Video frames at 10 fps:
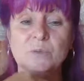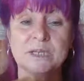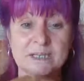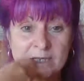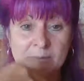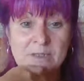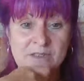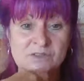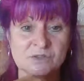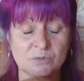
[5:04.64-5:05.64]
we're coming
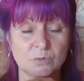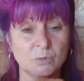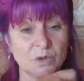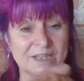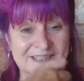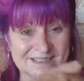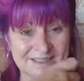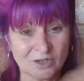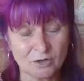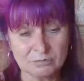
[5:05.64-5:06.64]
into, well, what is
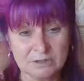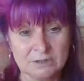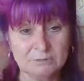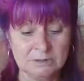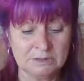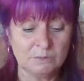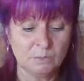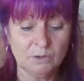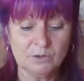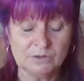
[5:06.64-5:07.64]
it I really, really
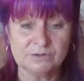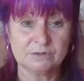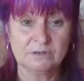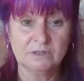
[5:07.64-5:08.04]
want?